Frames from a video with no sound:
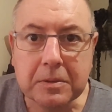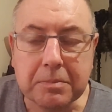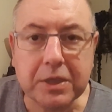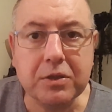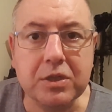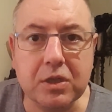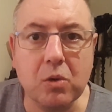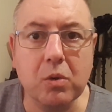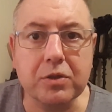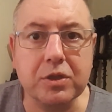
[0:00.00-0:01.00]
but you still
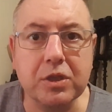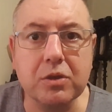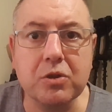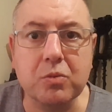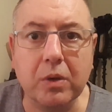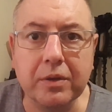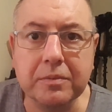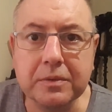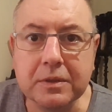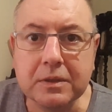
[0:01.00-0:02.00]
want to use one,
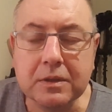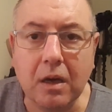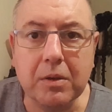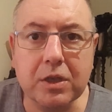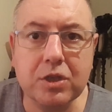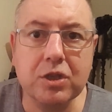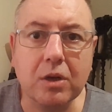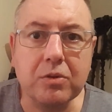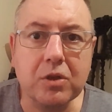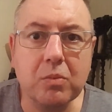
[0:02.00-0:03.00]
I'm going to
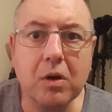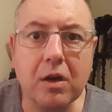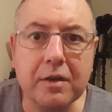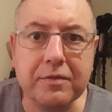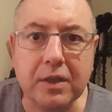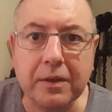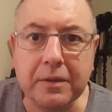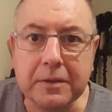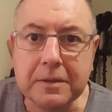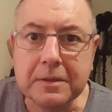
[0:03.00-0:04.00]
show you what I've done.
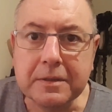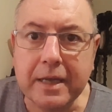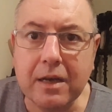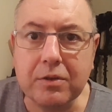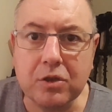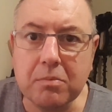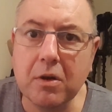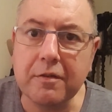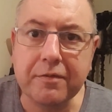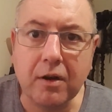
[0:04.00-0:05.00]
Now, you
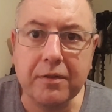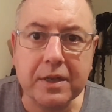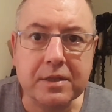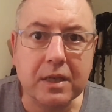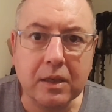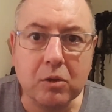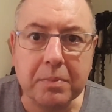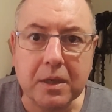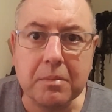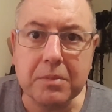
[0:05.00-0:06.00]
might find this a little
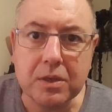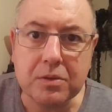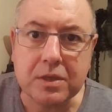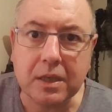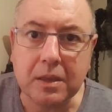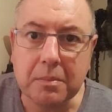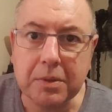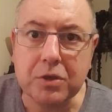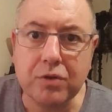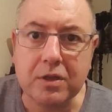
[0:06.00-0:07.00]
bit amusing,
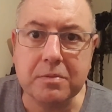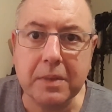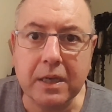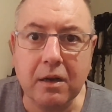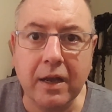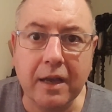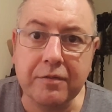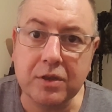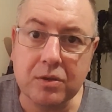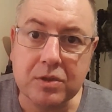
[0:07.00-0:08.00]
but trust me, I
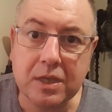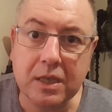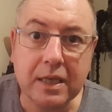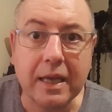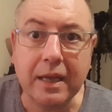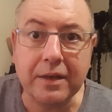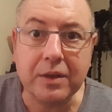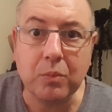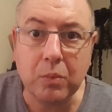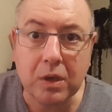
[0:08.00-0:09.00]
have used it and
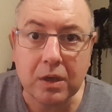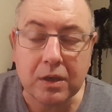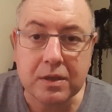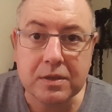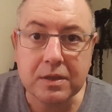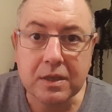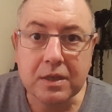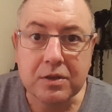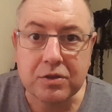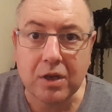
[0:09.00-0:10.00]
it works.
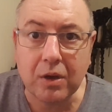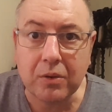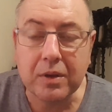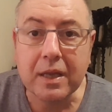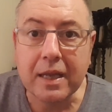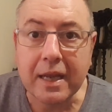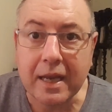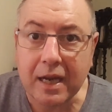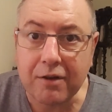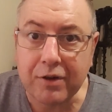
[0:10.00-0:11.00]
So
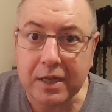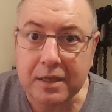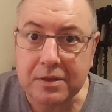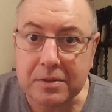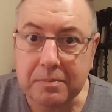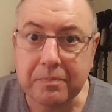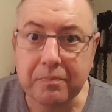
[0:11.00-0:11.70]
here it is.